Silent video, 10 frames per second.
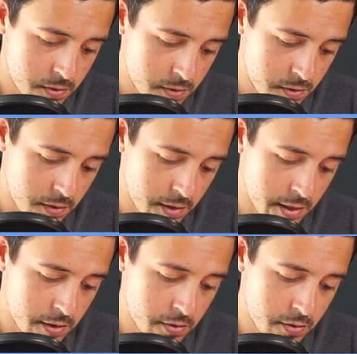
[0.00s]
the
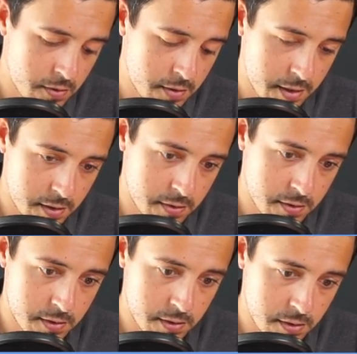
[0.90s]
error text
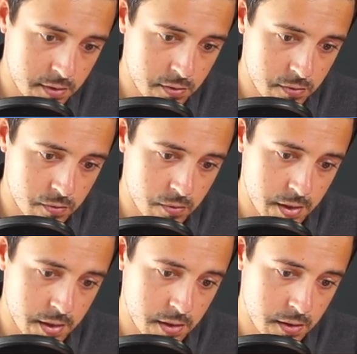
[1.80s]
is
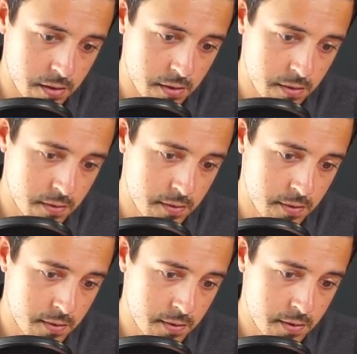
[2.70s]
red
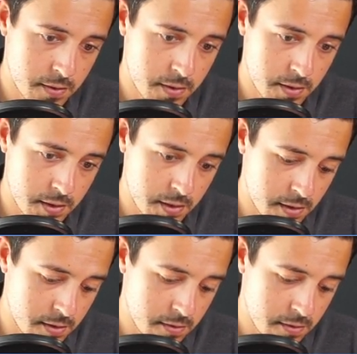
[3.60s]
and